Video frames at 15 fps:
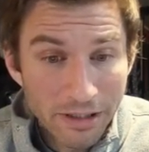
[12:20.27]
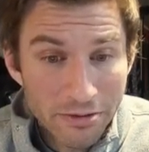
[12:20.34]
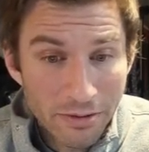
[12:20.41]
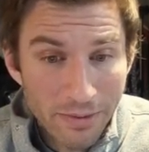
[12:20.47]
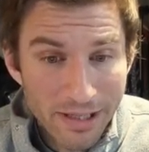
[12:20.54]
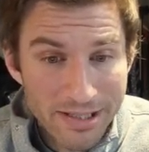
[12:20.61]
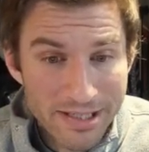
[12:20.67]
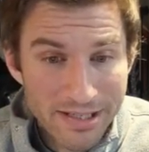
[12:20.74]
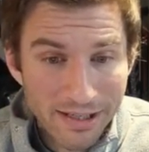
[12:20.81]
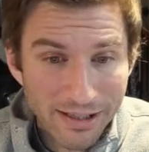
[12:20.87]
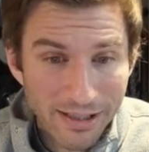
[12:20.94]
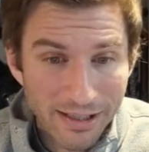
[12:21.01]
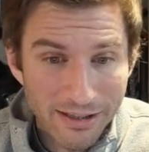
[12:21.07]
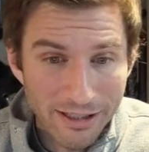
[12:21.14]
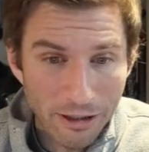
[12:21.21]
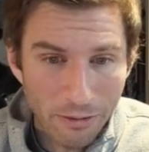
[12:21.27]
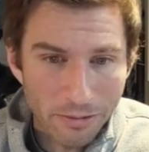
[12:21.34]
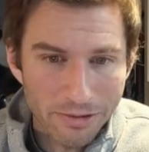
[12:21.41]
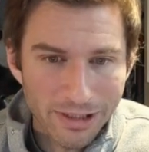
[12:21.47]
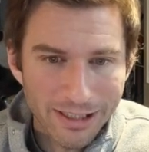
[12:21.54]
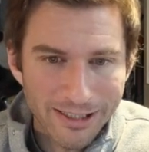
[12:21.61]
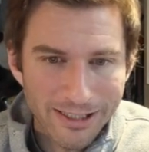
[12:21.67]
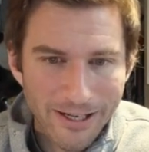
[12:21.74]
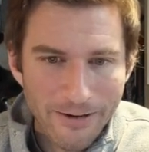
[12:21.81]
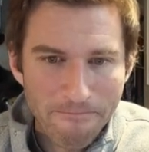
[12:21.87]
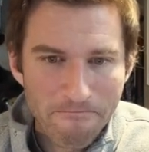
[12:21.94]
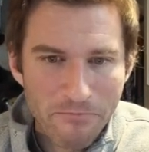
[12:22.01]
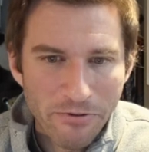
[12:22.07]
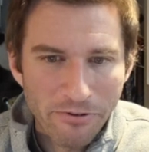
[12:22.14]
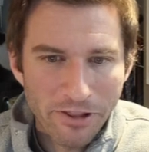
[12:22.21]
remain stuck in the old India.
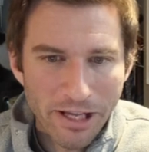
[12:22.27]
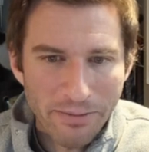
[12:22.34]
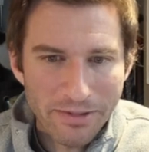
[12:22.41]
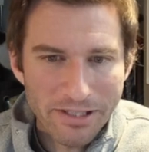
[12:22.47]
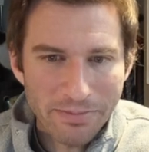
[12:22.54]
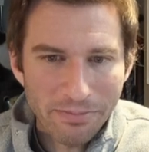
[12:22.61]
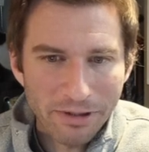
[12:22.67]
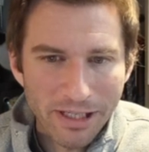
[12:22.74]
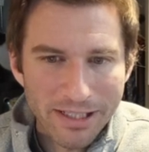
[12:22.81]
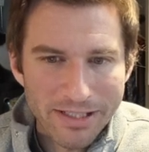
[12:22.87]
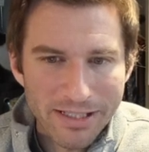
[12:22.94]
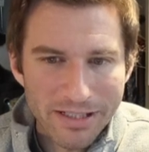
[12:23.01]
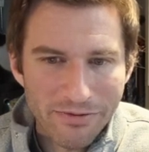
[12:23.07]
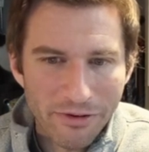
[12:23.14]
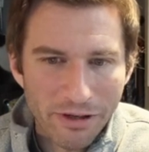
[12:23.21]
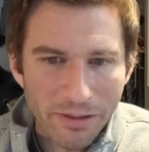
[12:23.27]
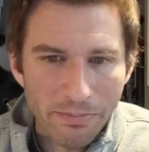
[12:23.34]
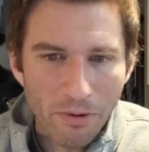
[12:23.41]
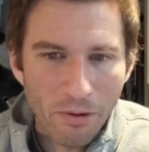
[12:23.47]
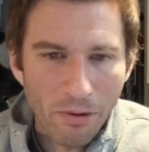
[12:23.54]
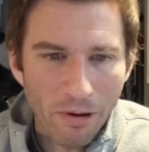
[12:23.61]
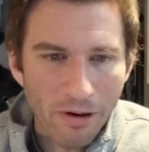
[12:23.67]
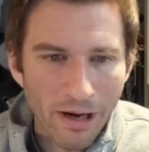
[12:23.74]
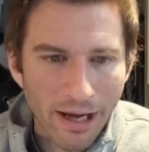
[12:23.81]
For them, it's a place that's very poor,